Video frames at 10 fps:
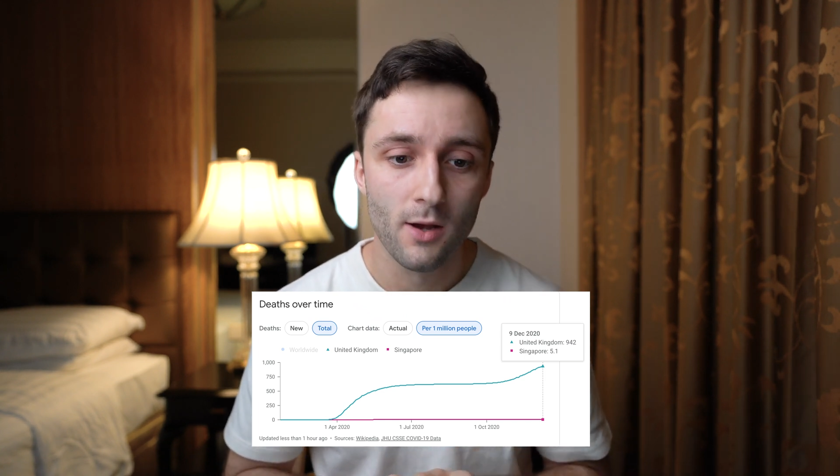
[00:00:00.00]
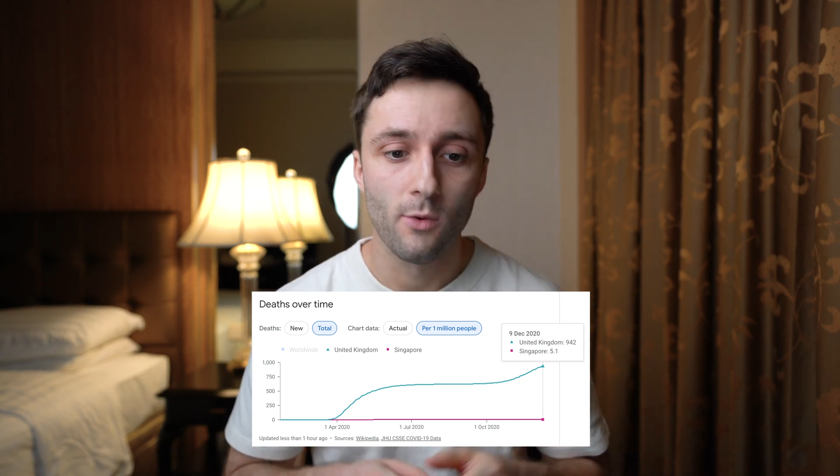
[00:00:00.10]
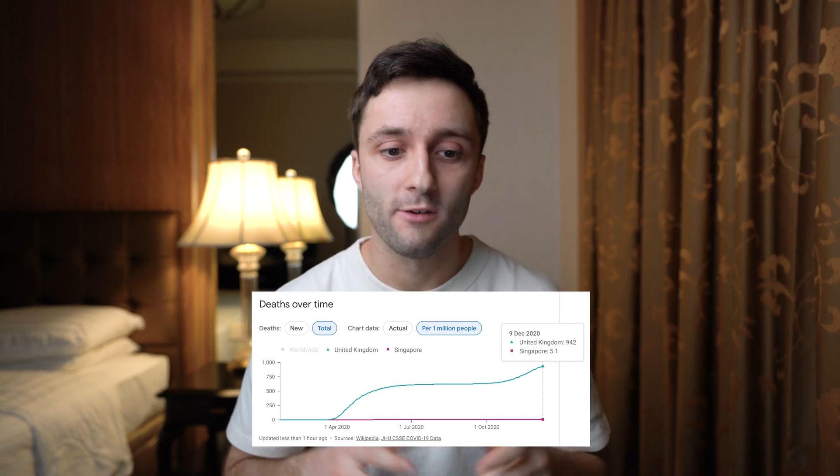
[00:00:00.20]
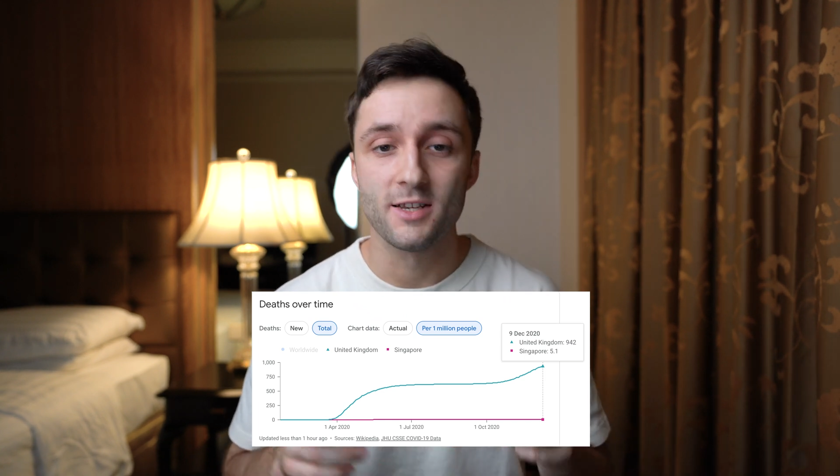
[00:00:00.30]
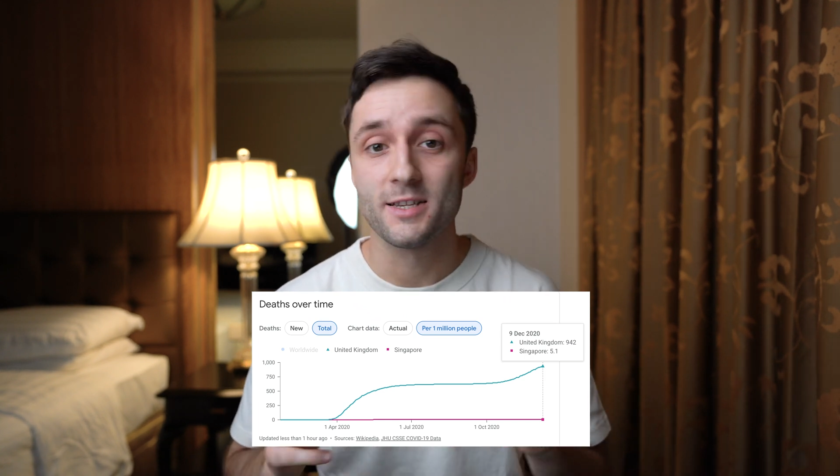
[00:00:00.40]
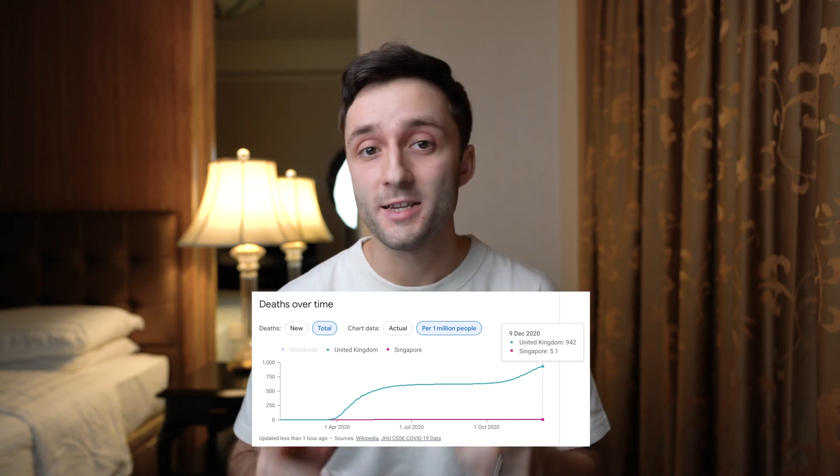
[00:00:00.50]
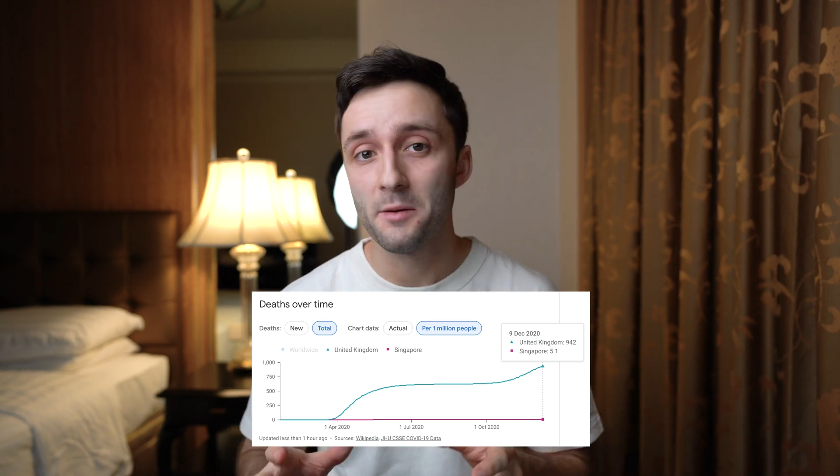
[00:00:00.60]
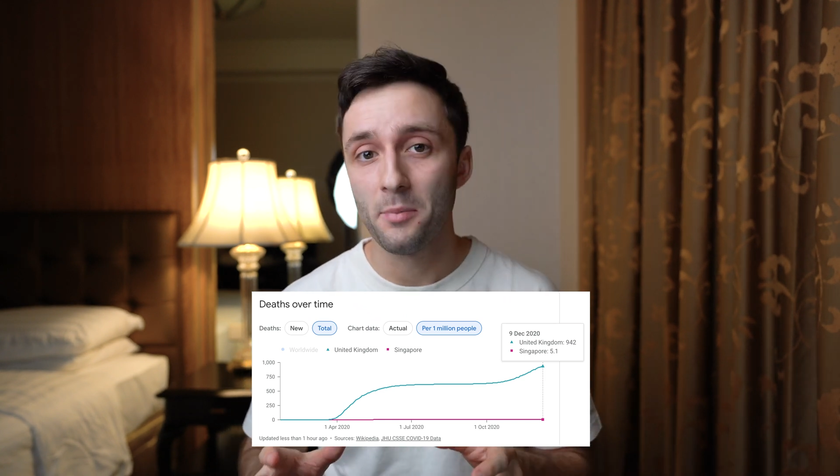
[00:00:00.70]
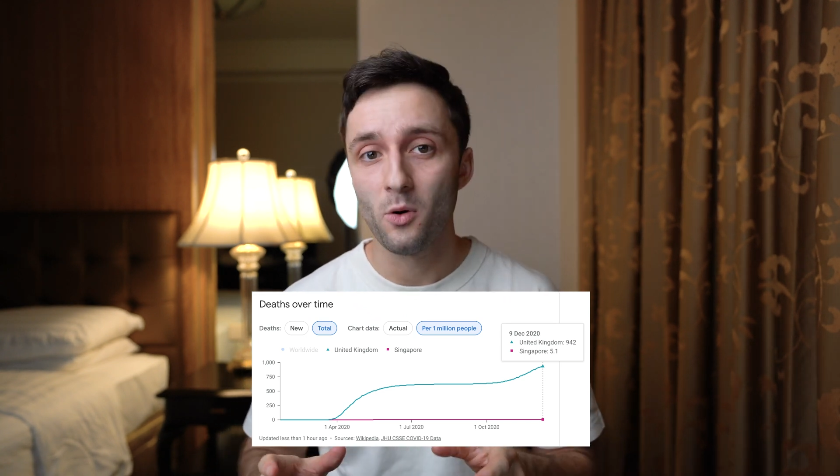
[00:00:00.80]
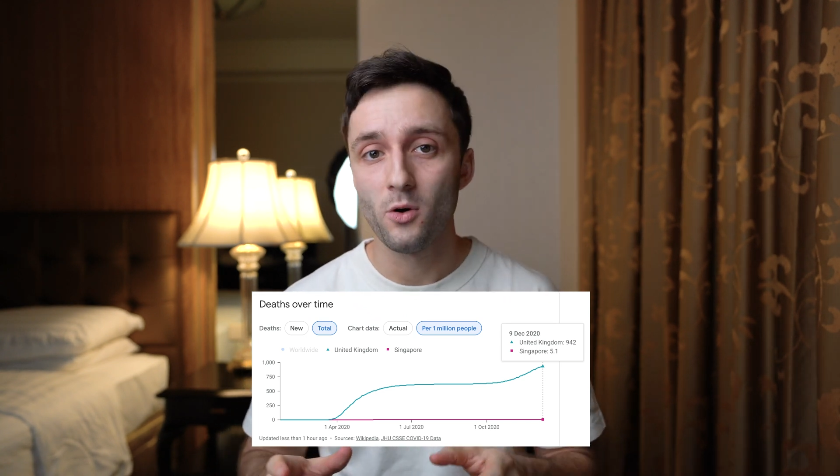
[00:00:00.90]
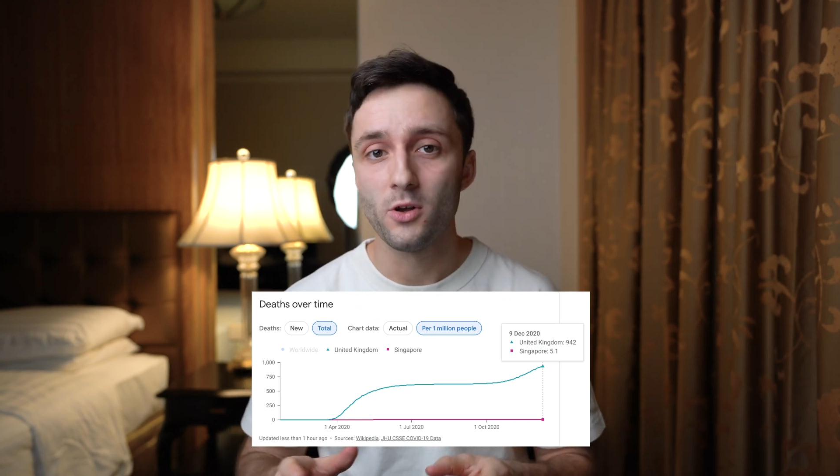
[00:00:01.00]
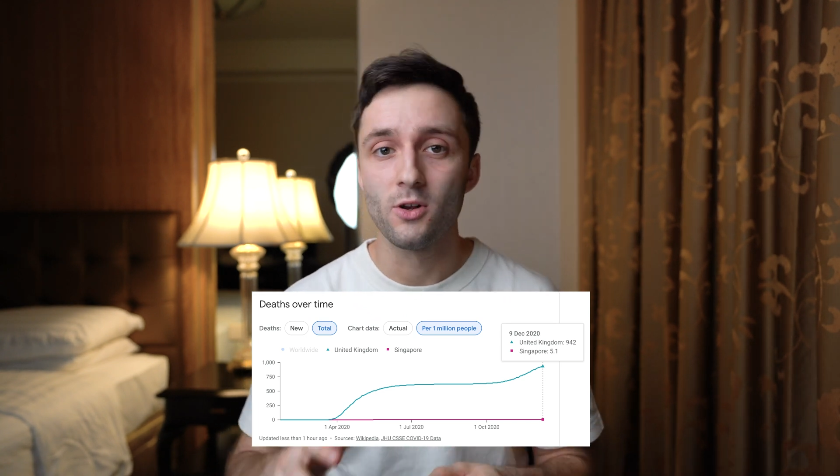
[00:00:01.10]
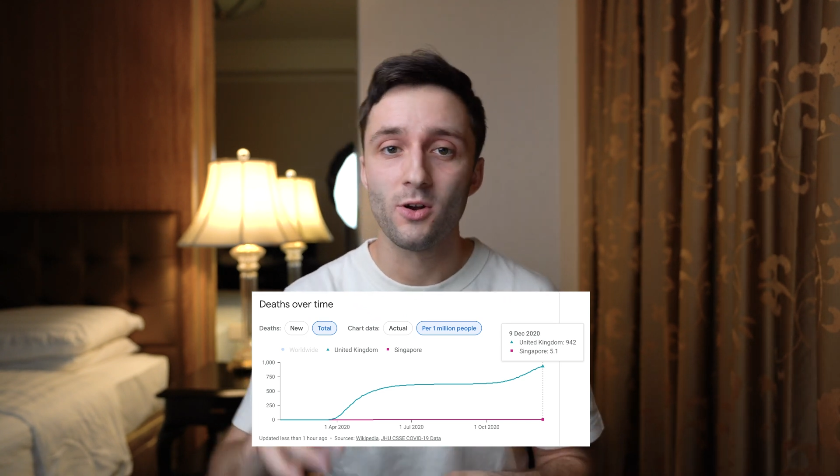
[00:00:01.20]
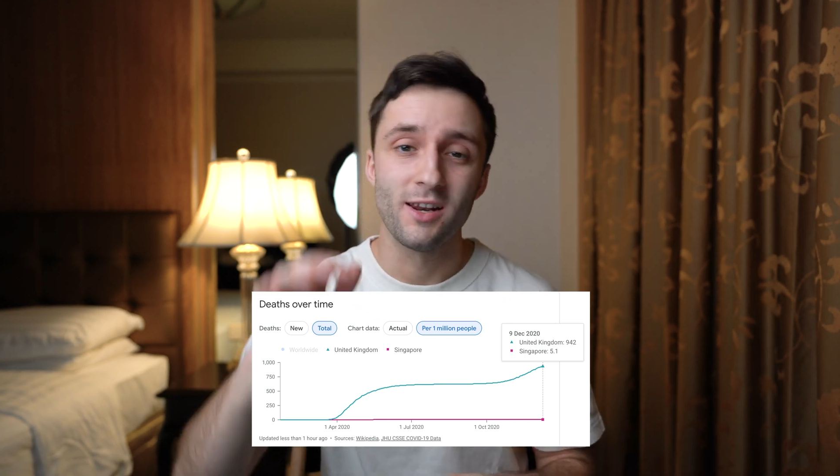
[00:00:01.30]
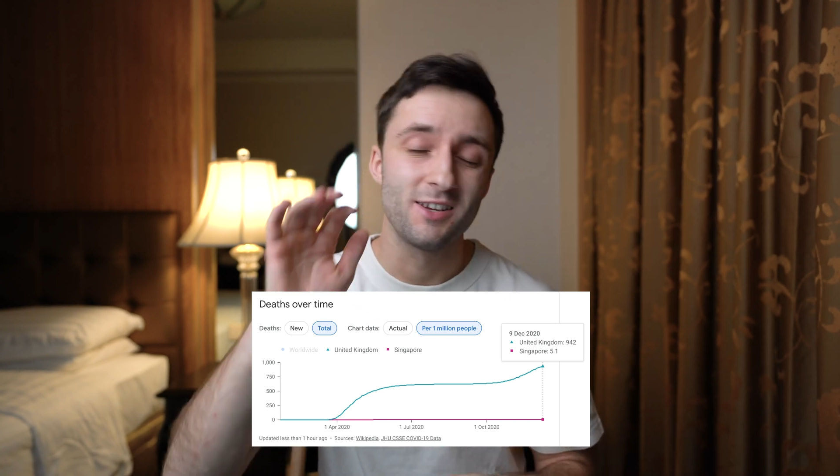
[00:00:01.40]
whereas in Singapore, you're
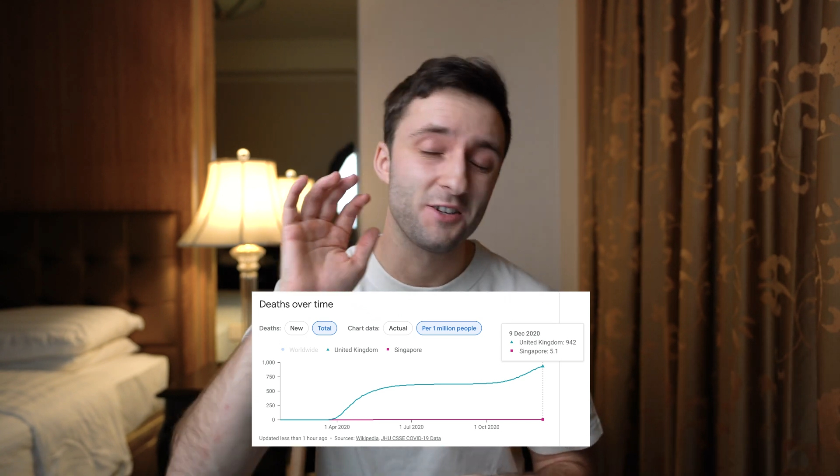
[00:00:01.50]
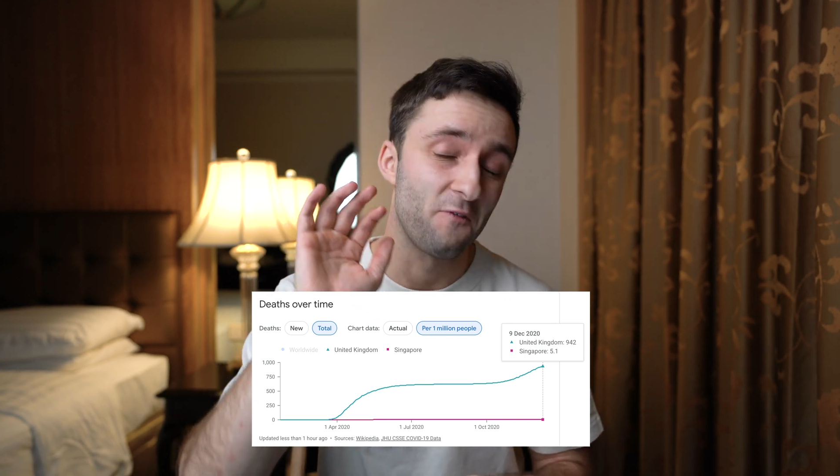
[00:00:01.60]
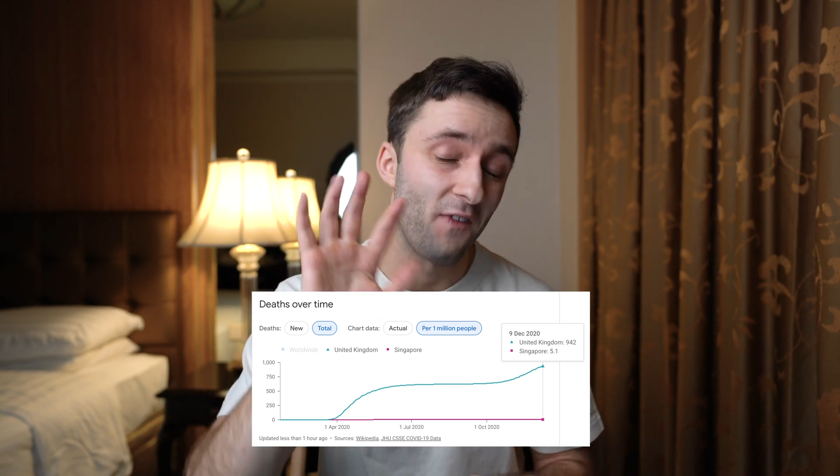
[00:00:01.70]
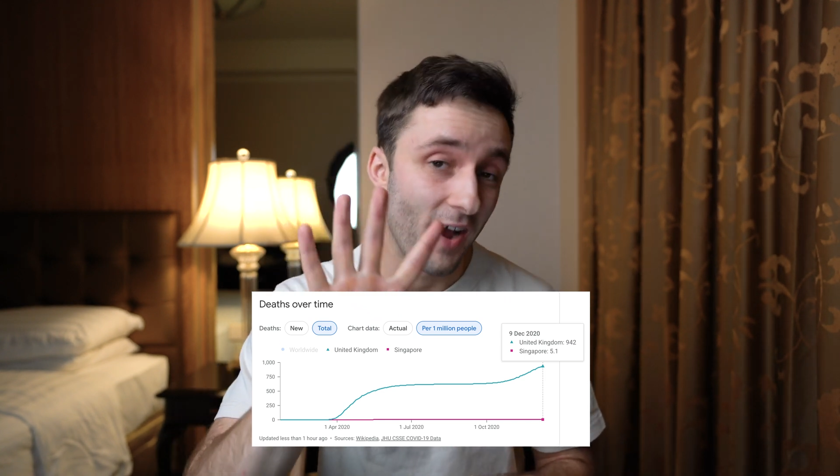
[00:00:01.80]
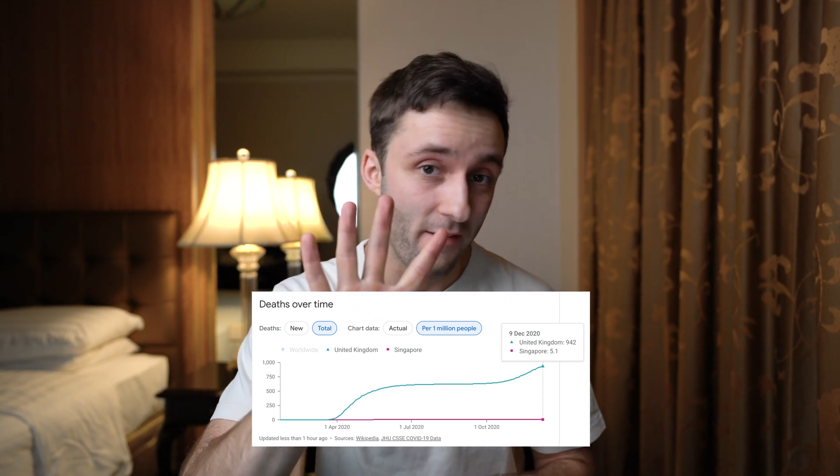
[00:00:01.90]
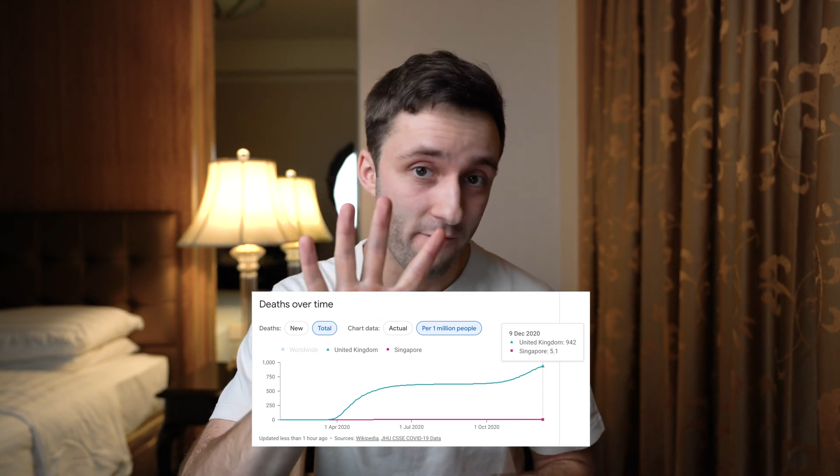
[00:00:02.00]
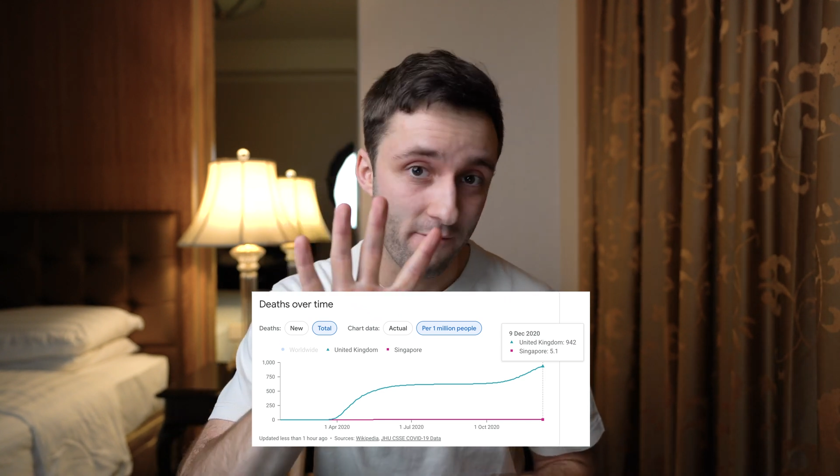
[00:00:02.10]
looking at just 5.